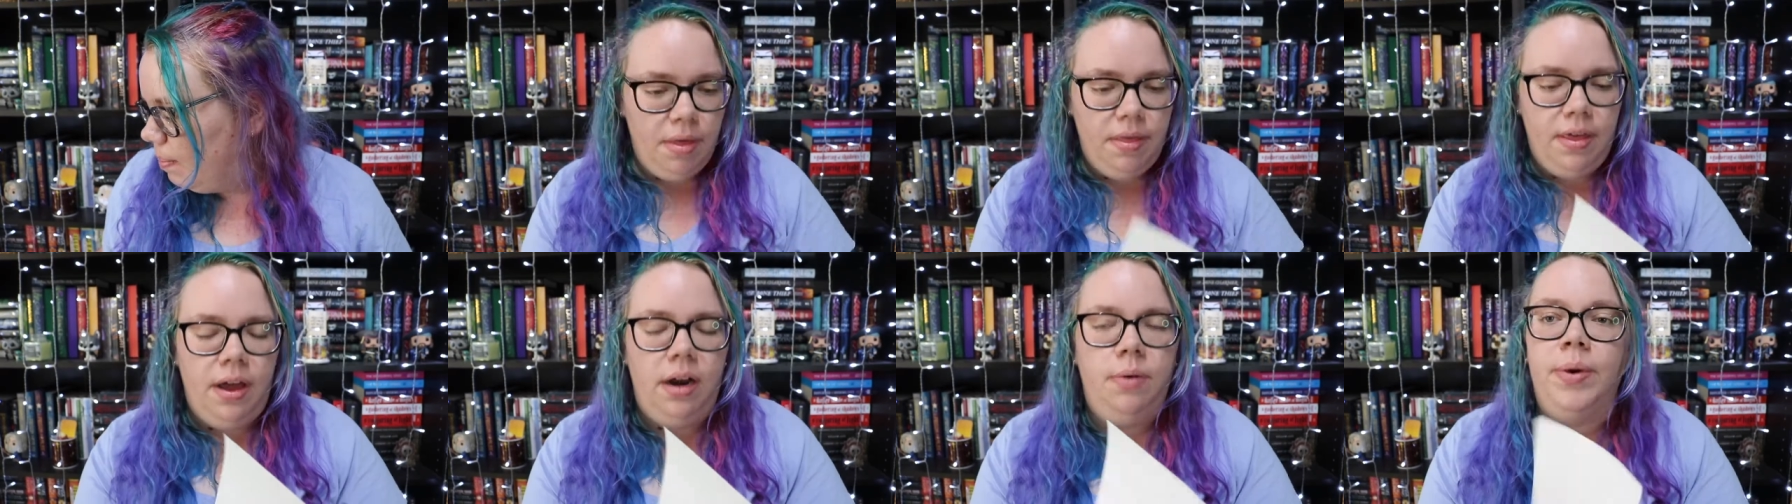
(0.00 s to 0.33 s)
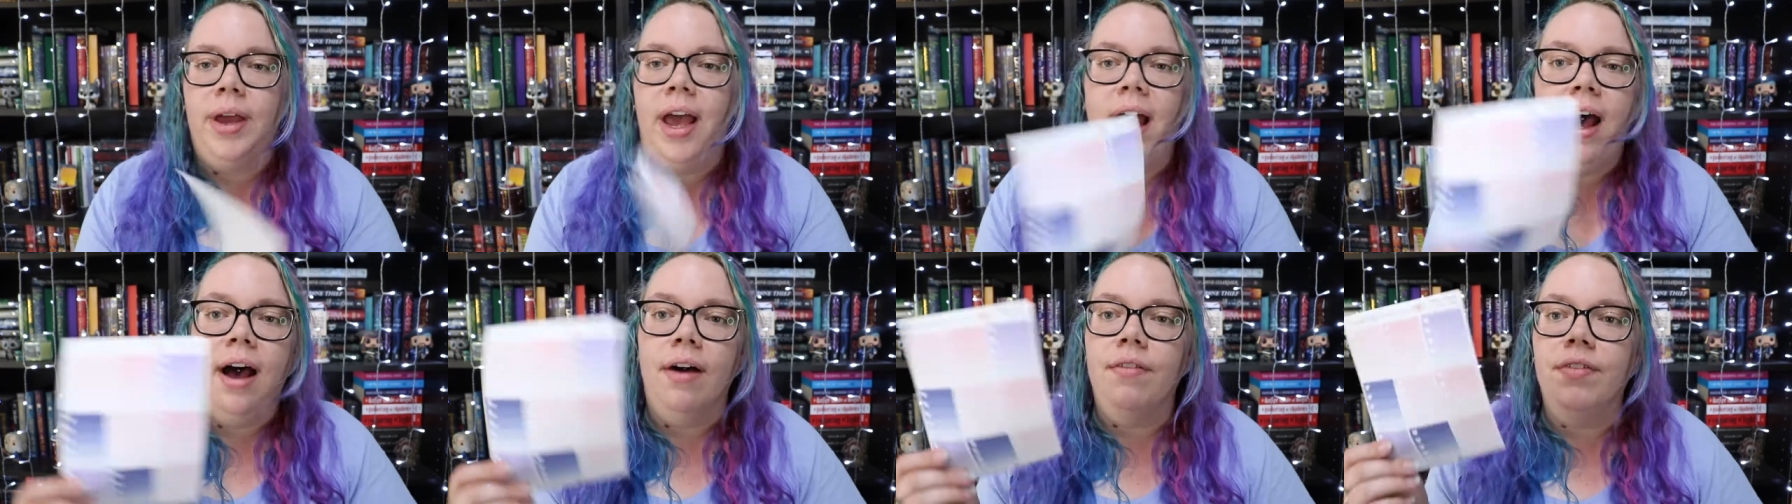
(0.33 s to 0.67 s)
Then we
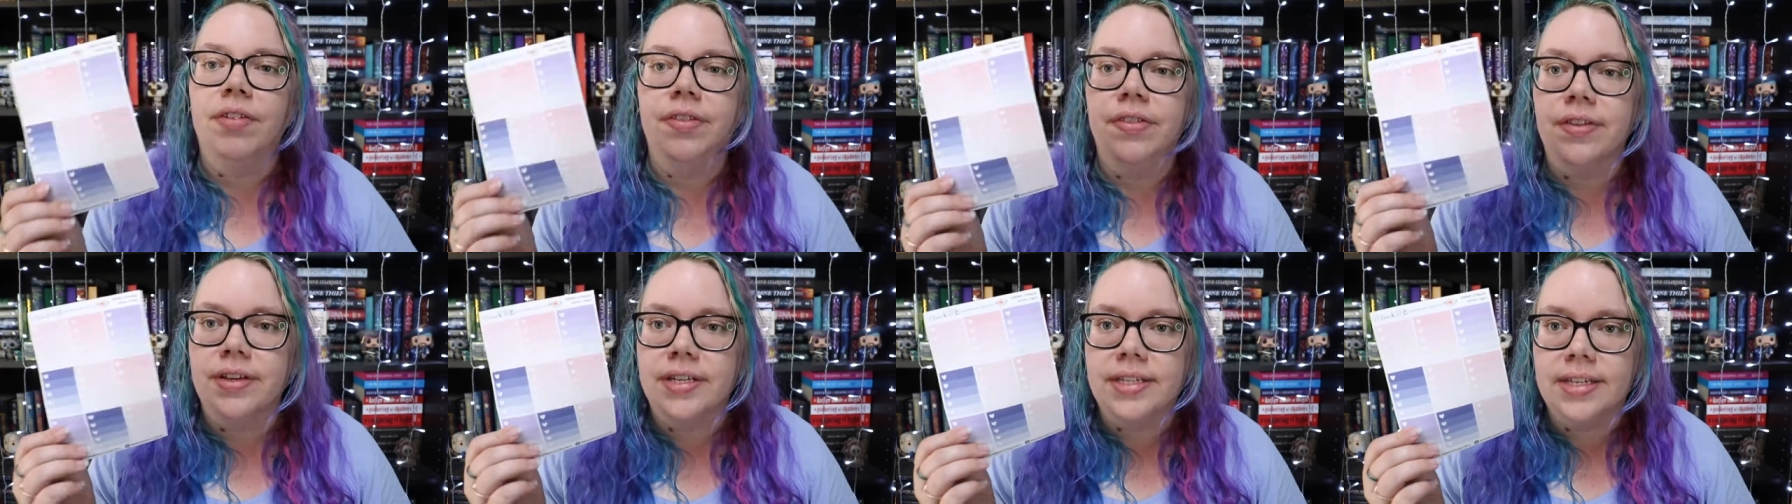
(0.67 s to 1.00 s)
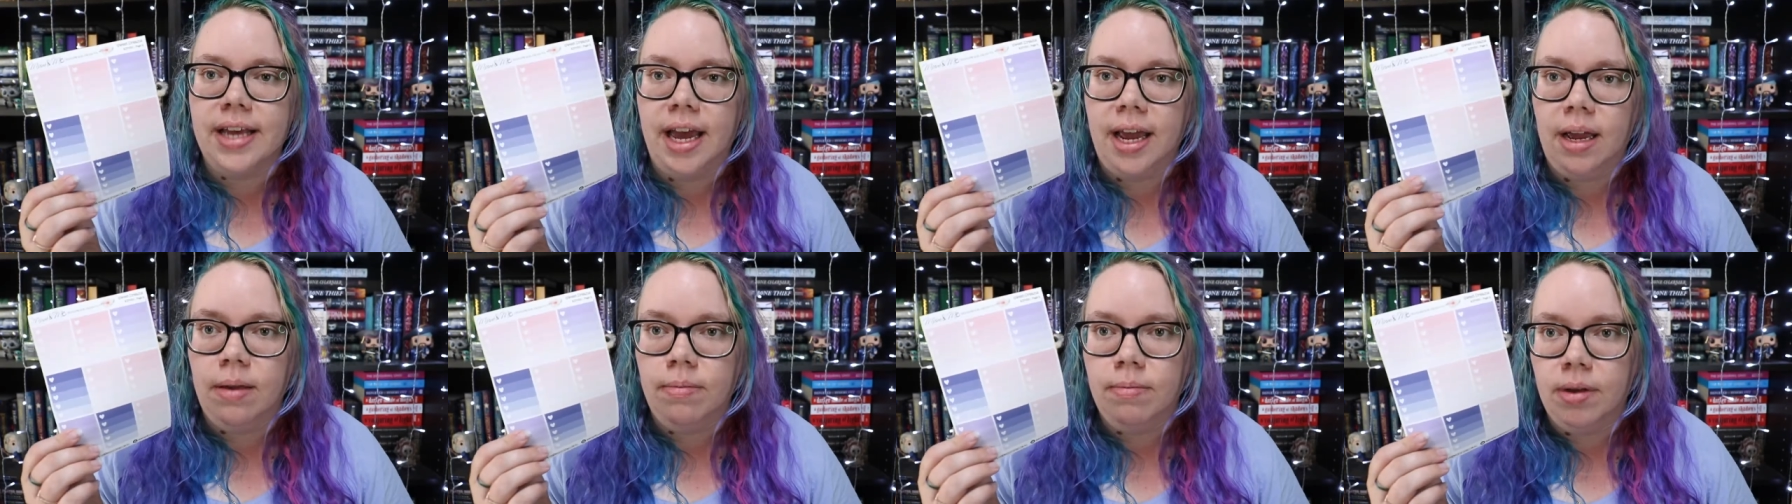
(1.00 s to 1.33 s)
have the
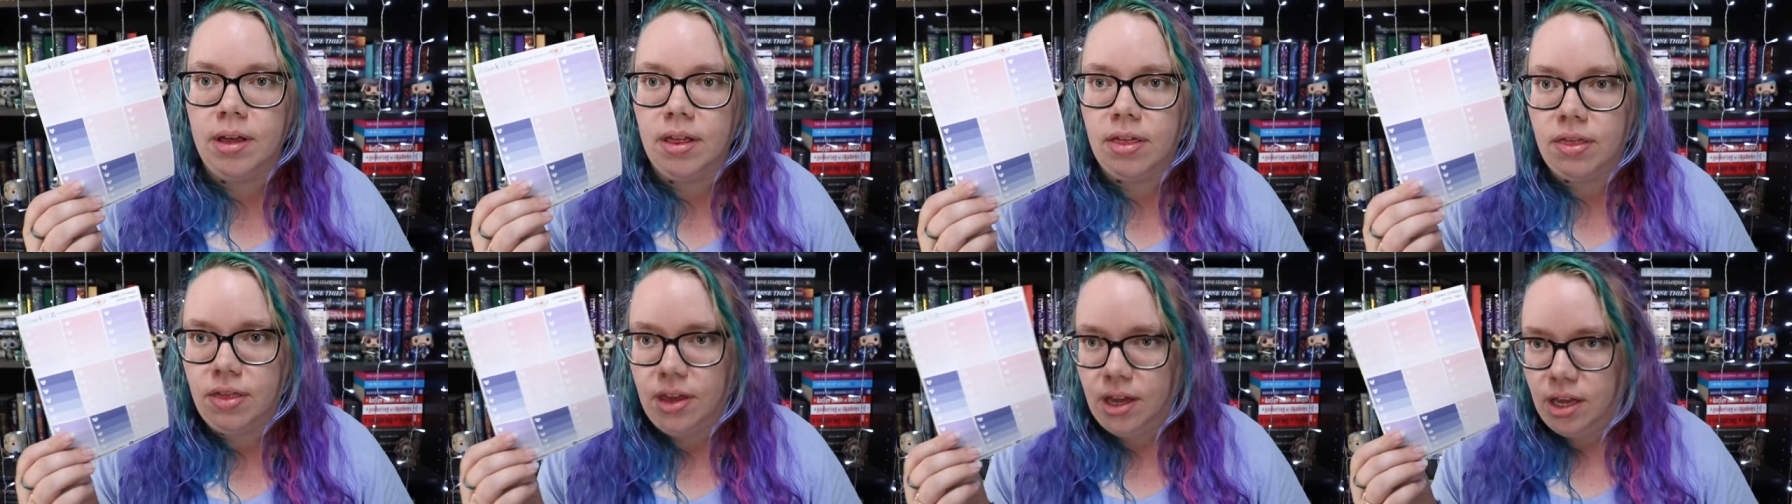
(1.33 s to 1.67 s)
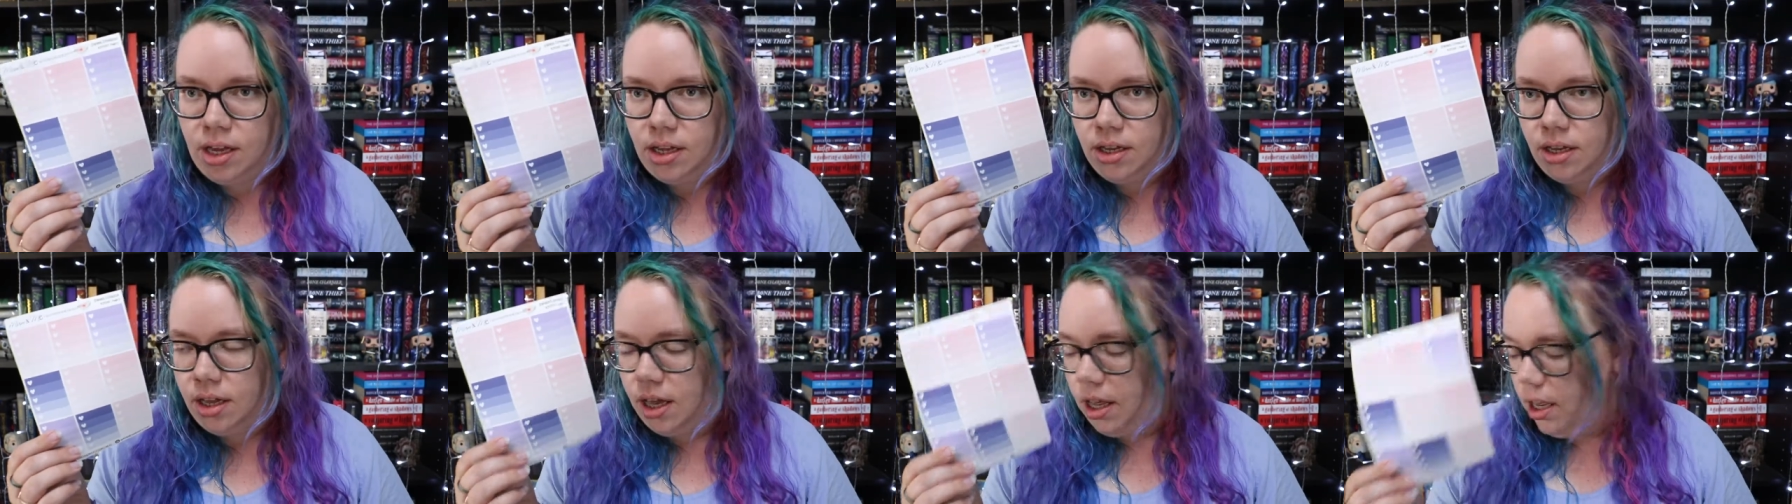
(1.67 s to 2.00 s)
same
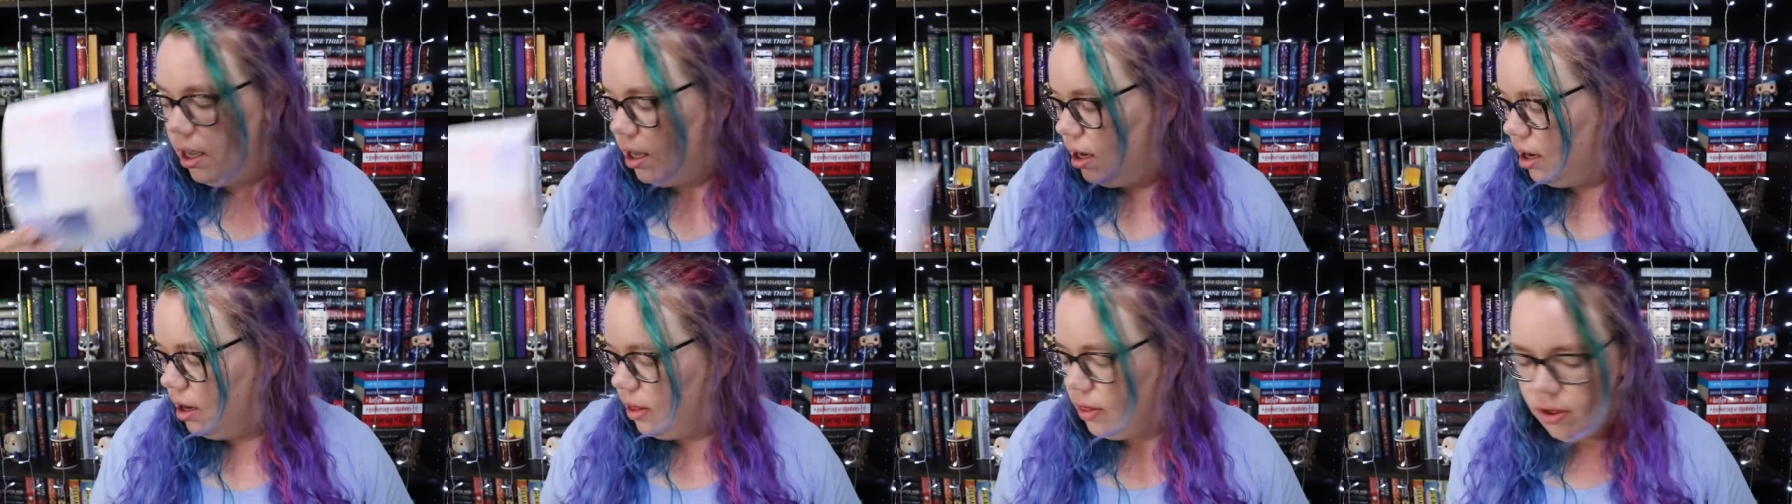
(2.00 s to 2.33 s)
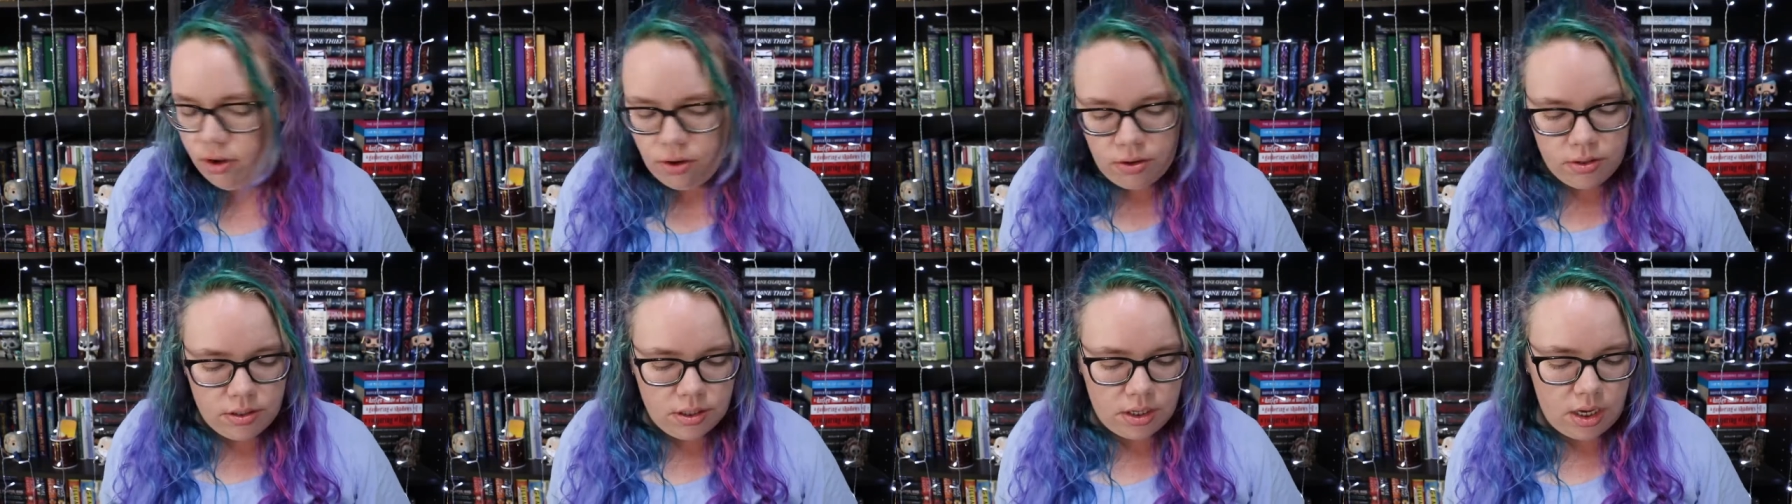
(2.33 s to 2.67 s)
thing in
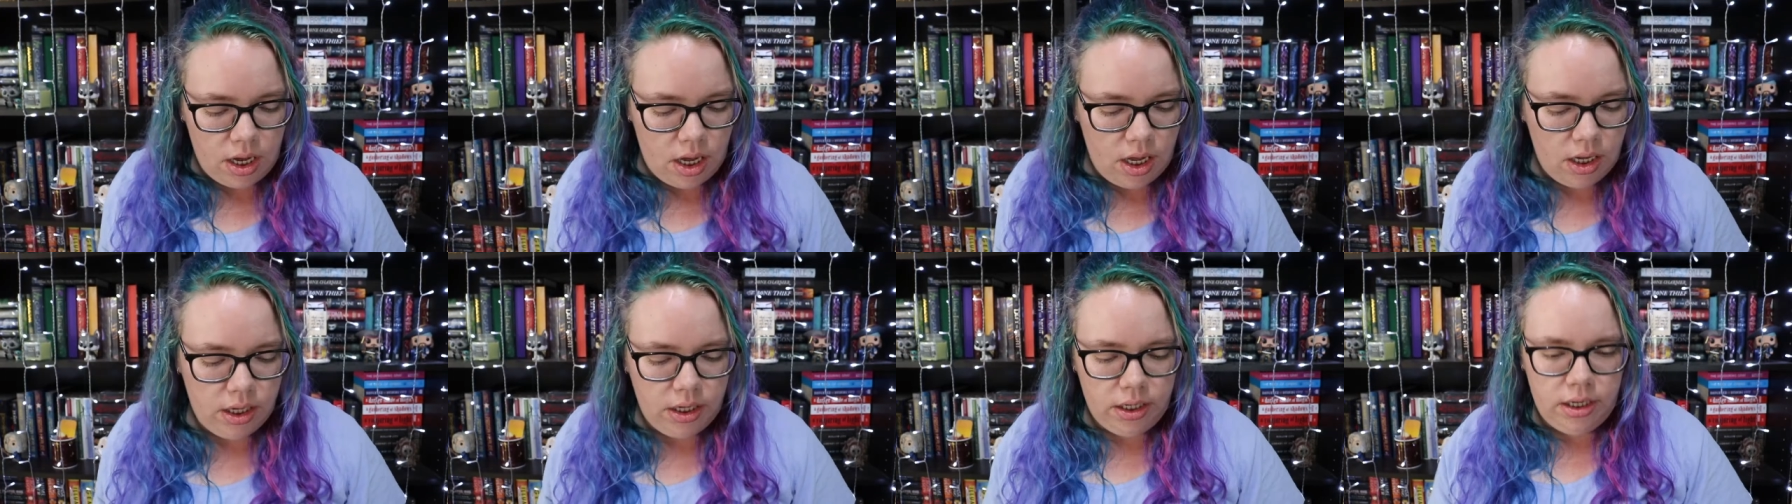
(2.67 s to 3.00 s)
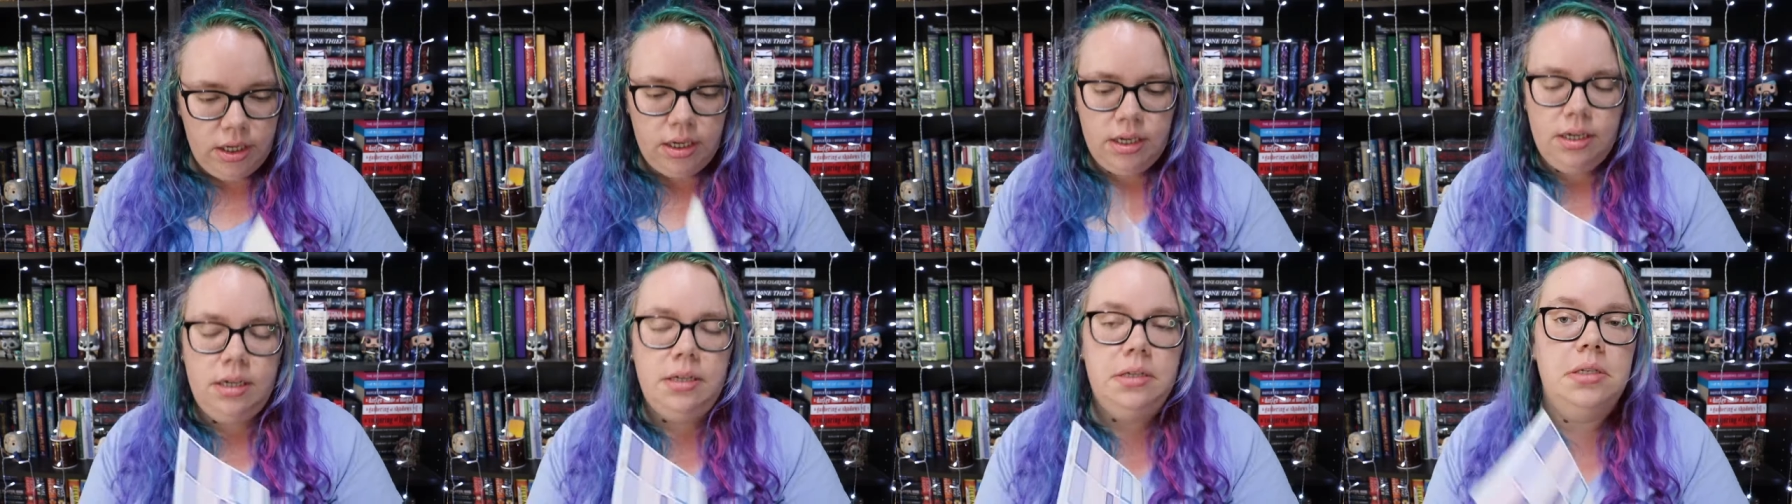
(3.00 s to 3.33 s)
those
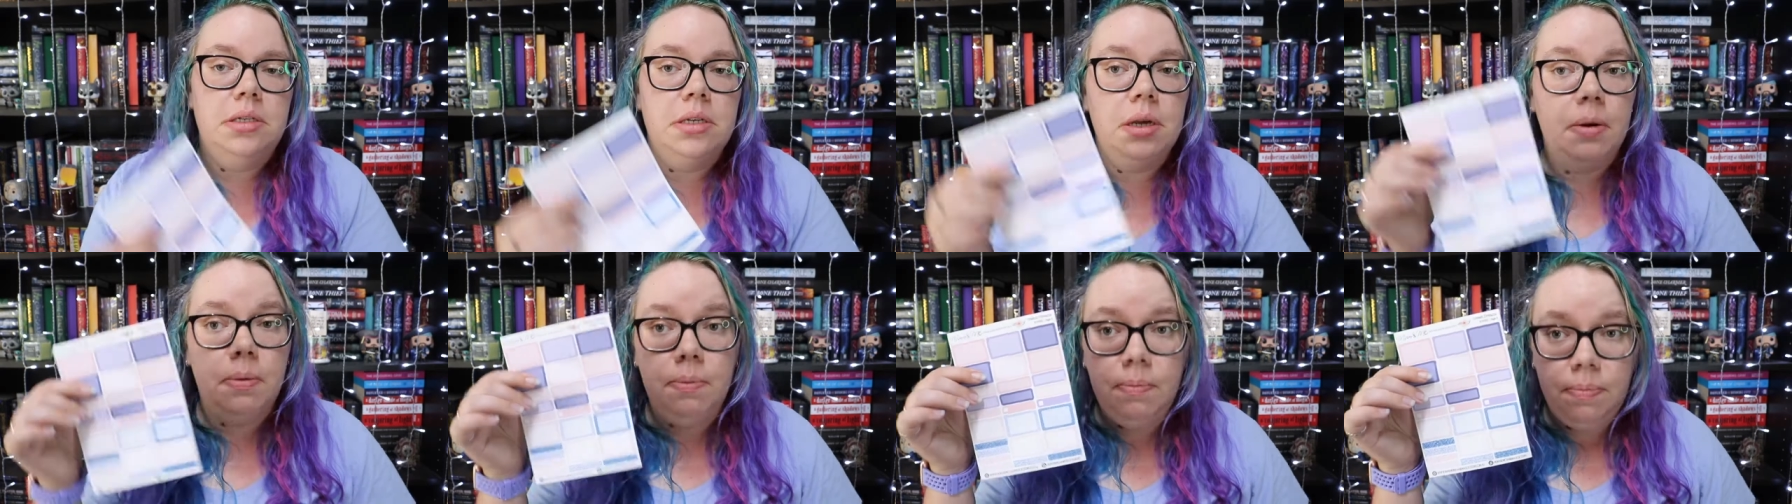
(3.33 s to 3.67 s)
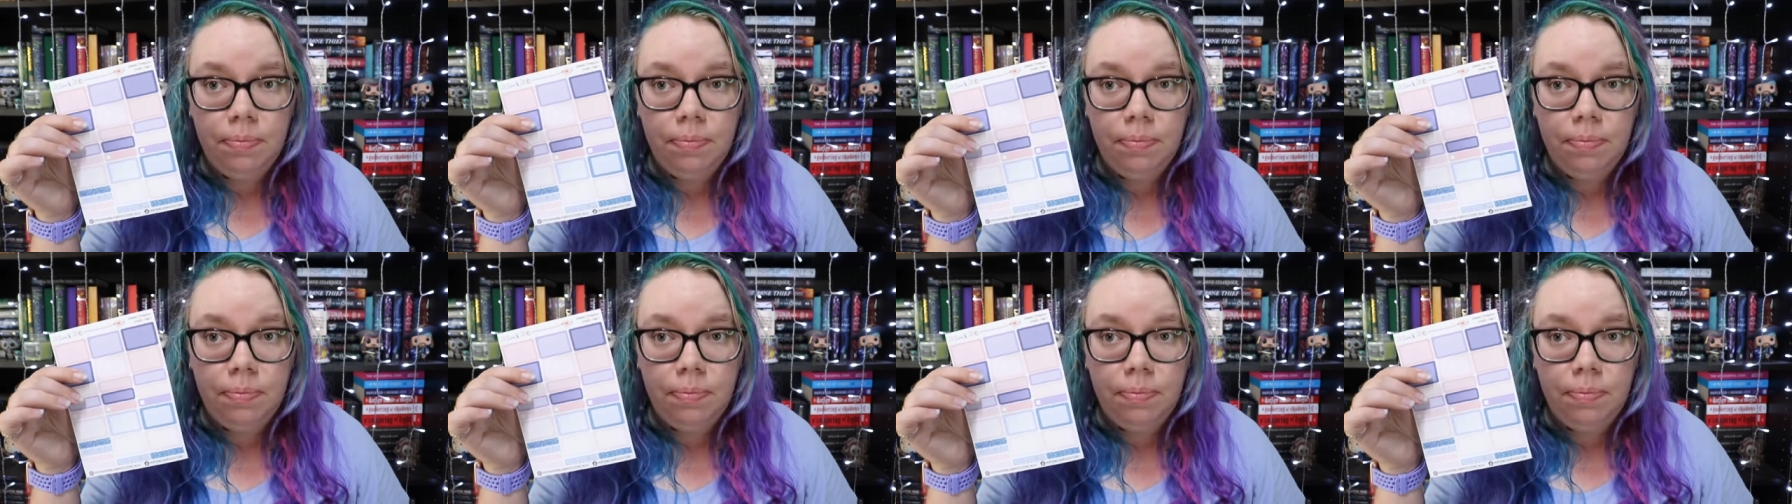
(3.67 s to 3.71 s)
colors.